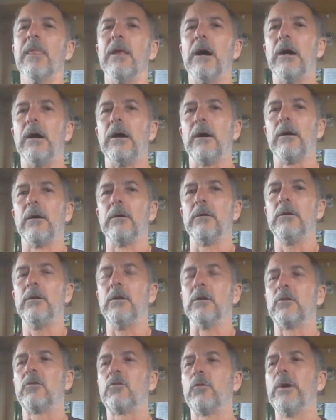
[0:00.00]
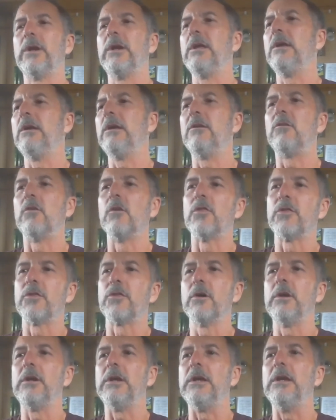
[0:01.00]
20 to
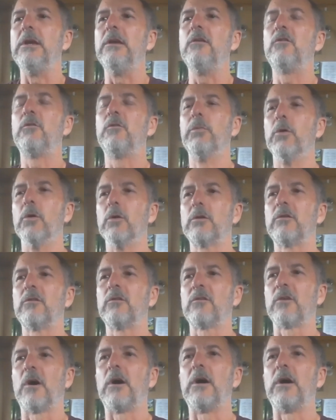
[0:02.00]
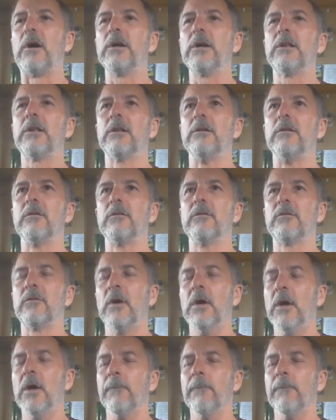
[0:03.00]
30 esport titles